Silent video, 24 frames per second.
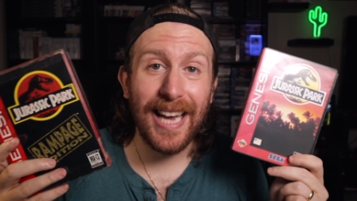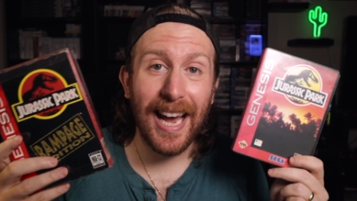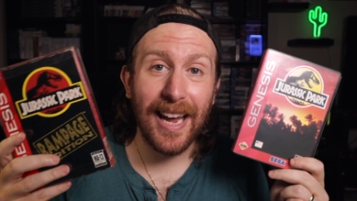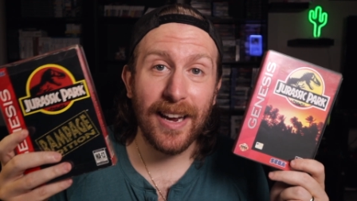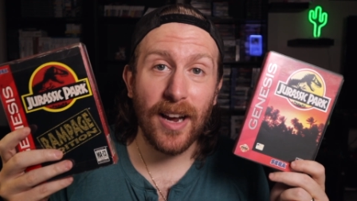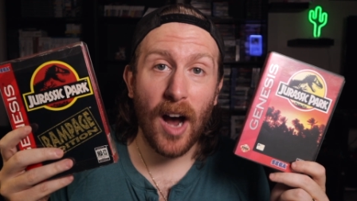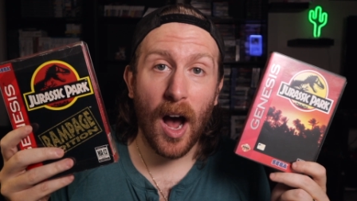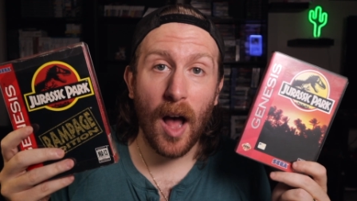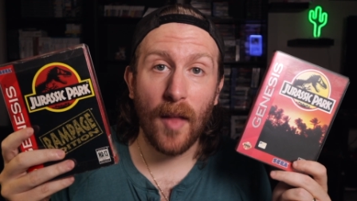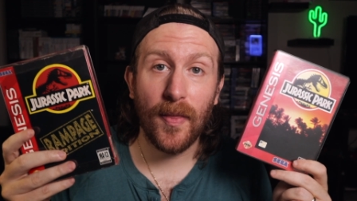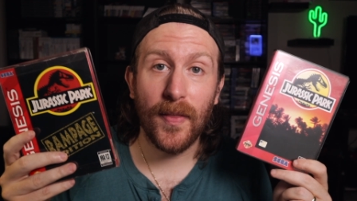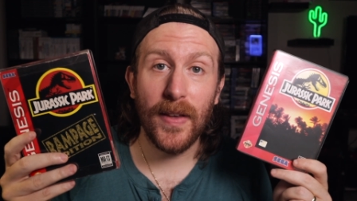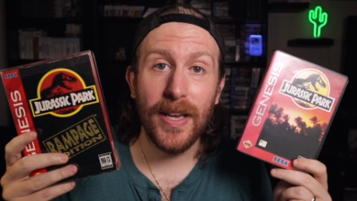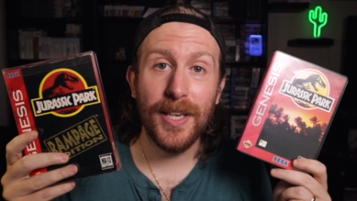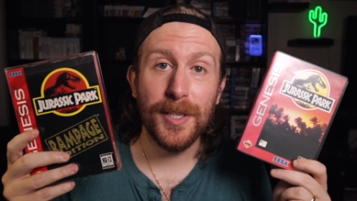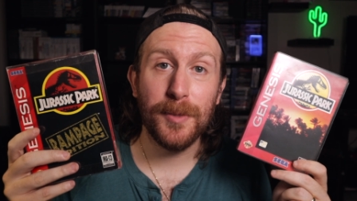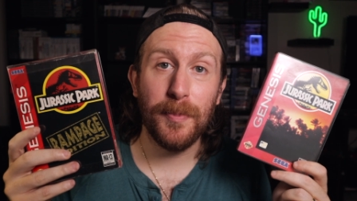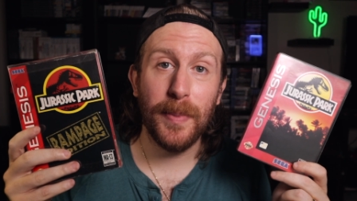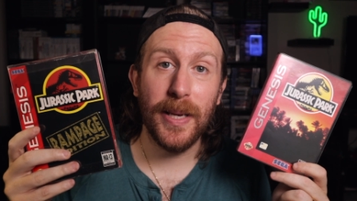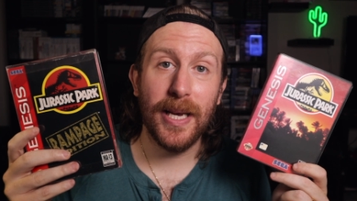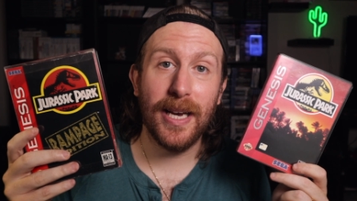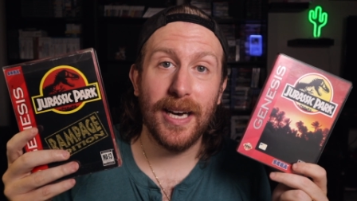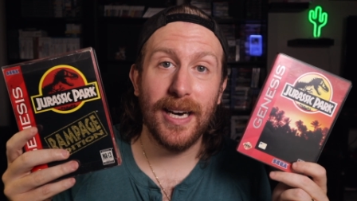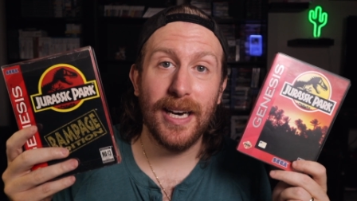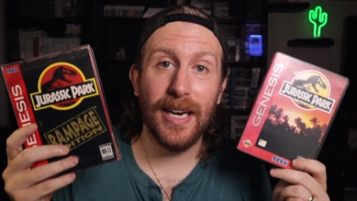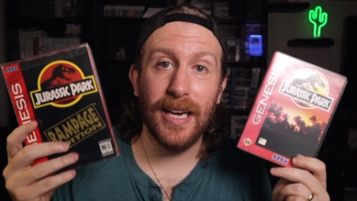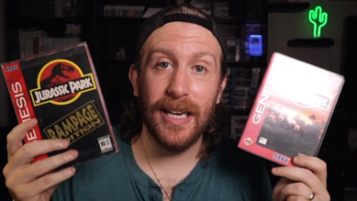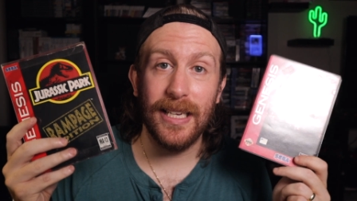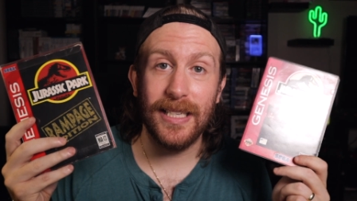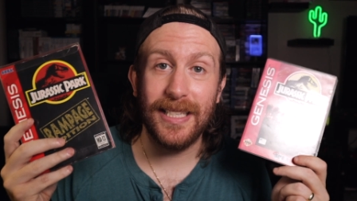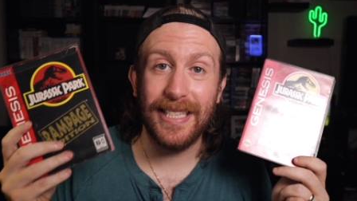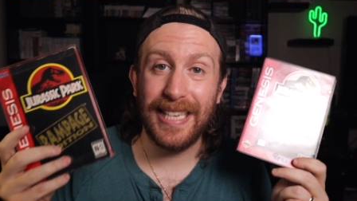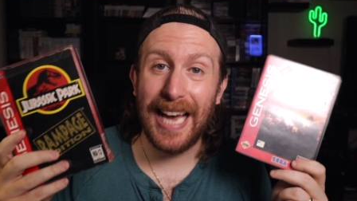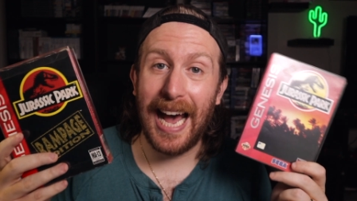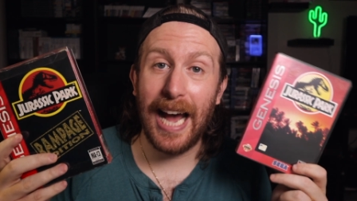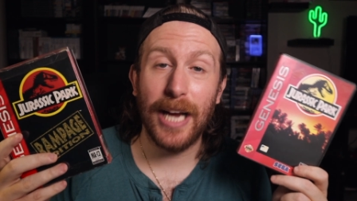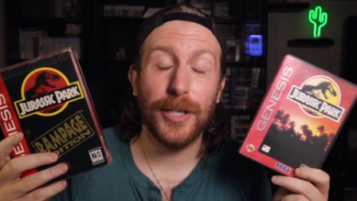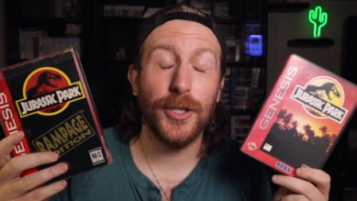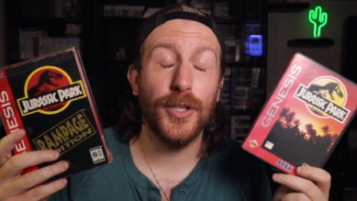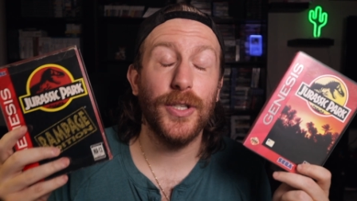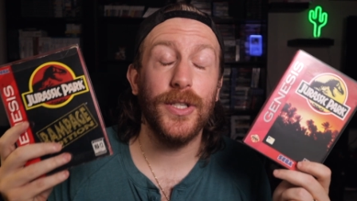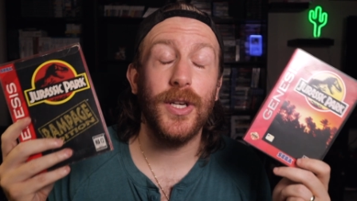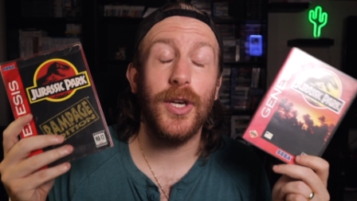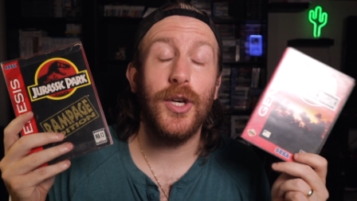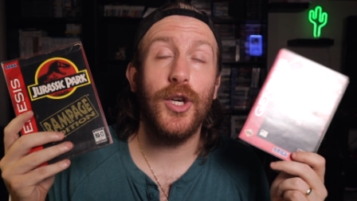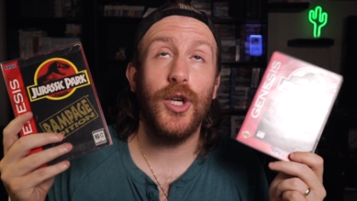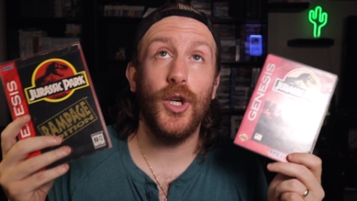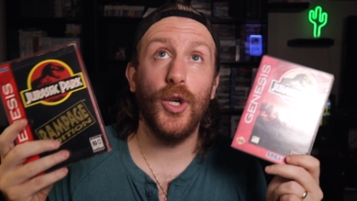I got these because Tash is
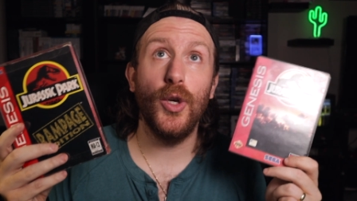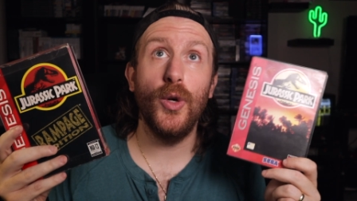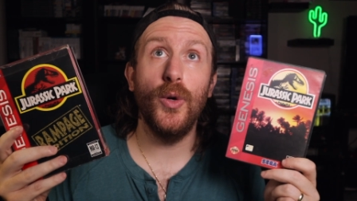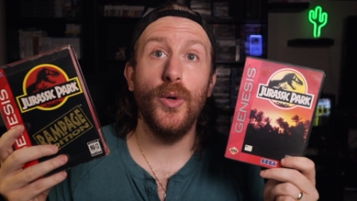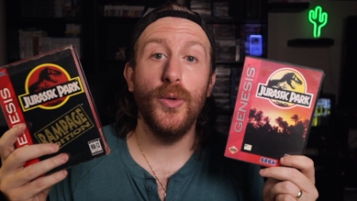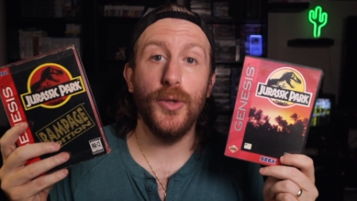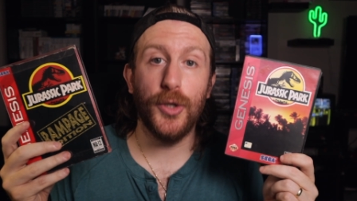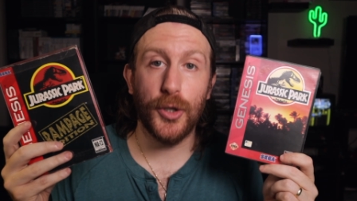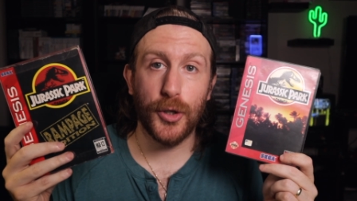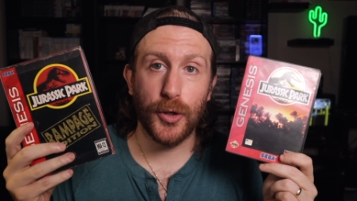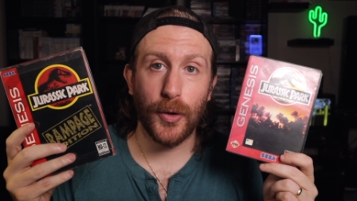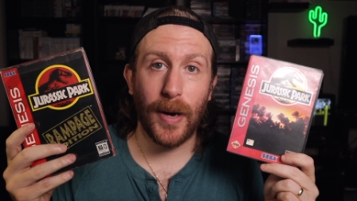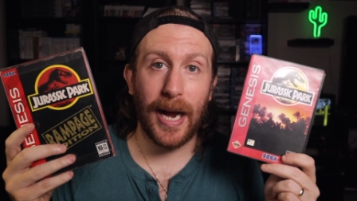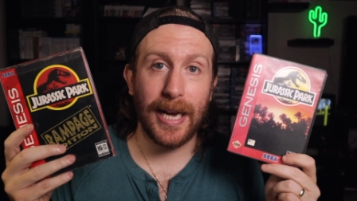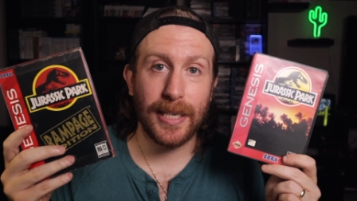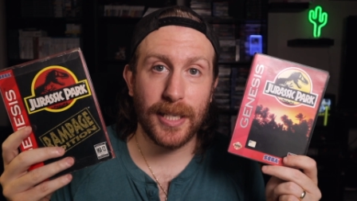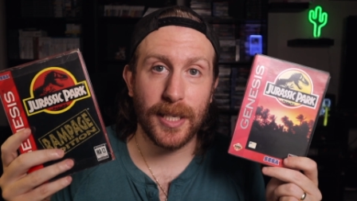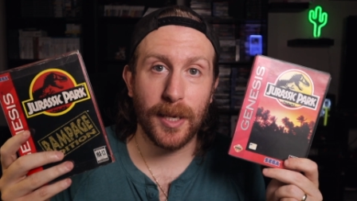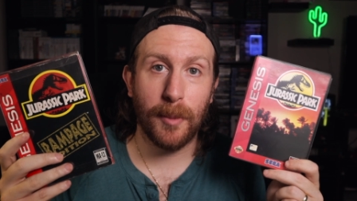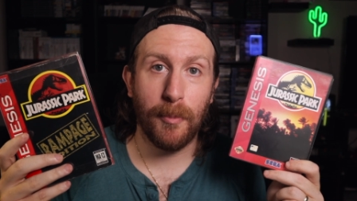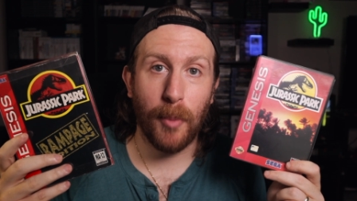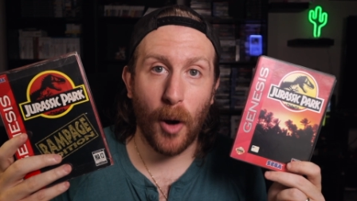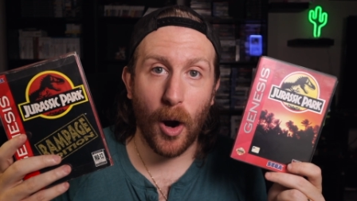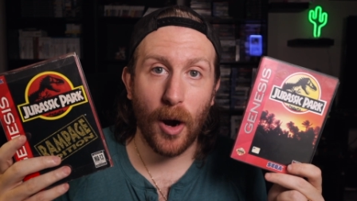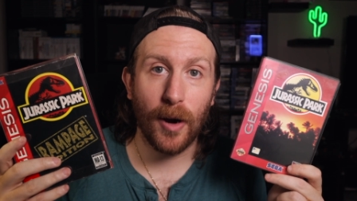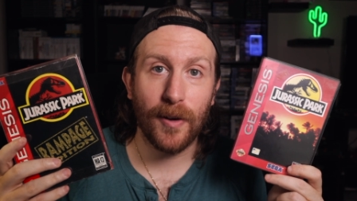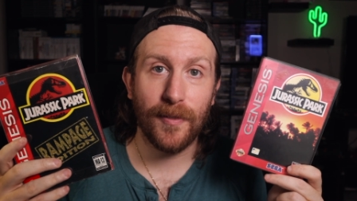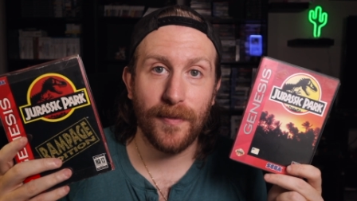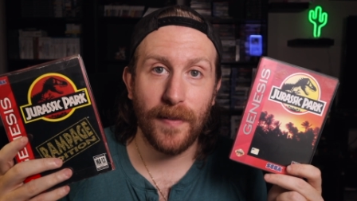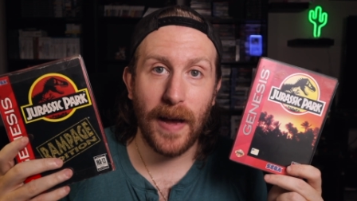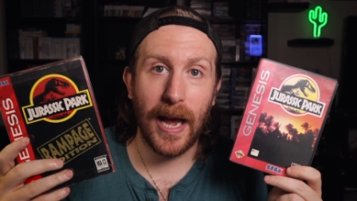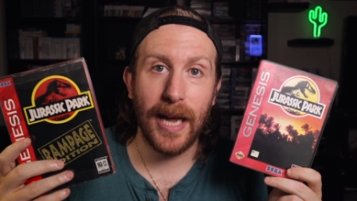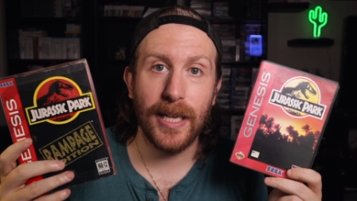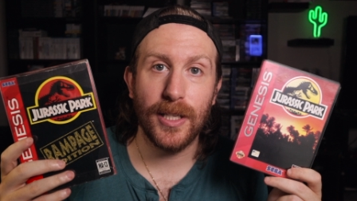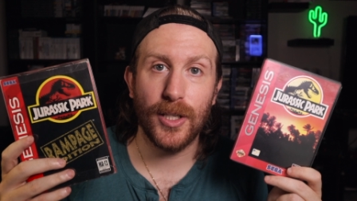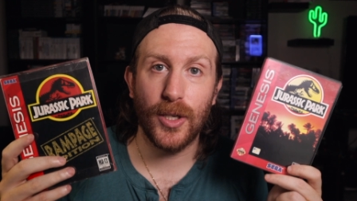a huge Jurassic Park fan,